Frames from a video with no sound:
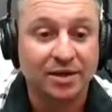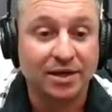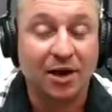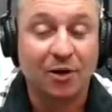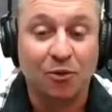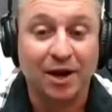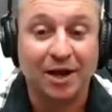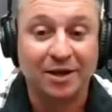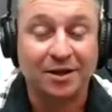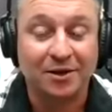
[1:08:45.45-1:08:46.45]
Now, what
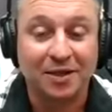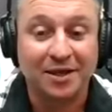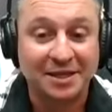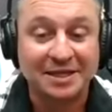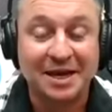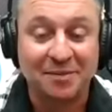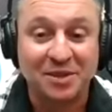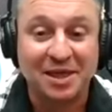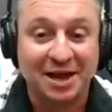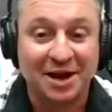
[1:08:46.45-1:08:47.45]
I, you know, that the depth of
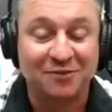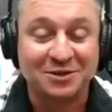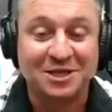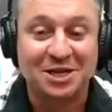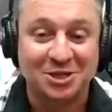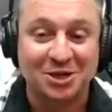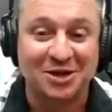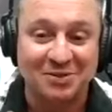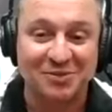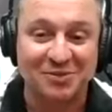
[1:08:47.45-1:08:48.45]
that conversation, I'll
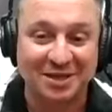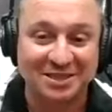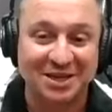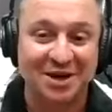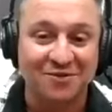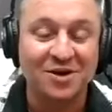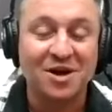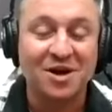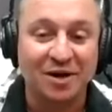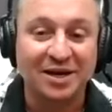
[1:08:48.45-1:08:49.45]
keep to myself,
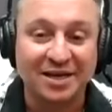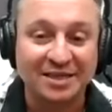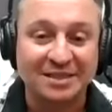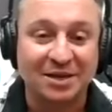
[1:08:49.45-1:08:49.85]
but it is sure.